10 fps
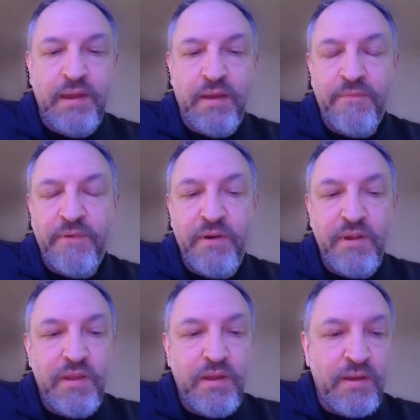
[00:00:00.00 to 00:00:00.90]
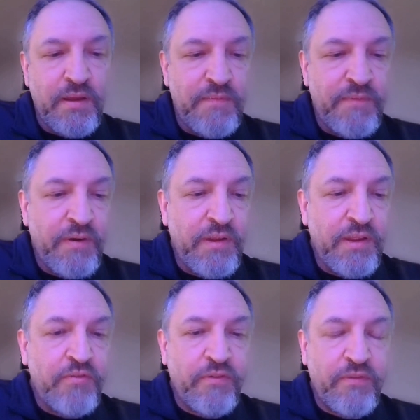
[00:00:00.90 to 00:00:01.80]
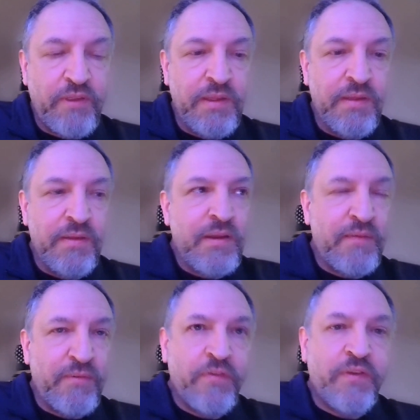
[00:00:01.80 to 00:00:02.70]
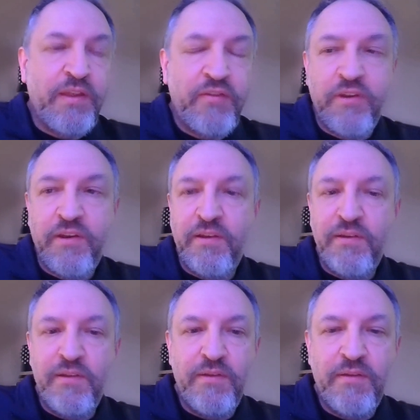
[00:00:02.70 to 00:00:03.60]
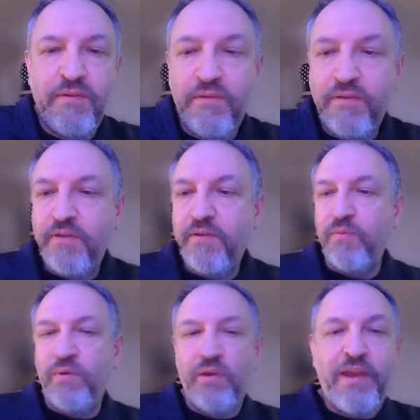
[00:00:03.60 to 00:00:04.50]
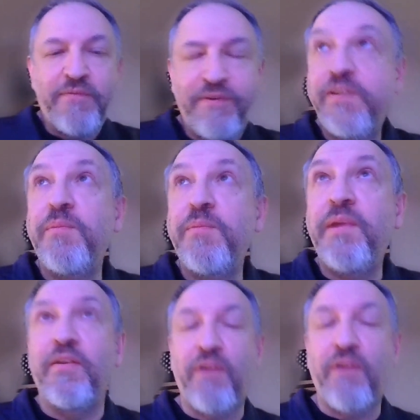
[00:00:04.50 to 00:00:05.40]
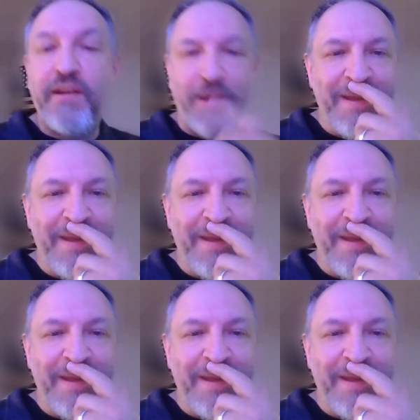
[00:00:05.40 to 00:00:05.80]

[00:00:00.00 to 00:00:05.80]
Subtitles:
Yeah, very interesting conversation, and we only have 15 minutes, right?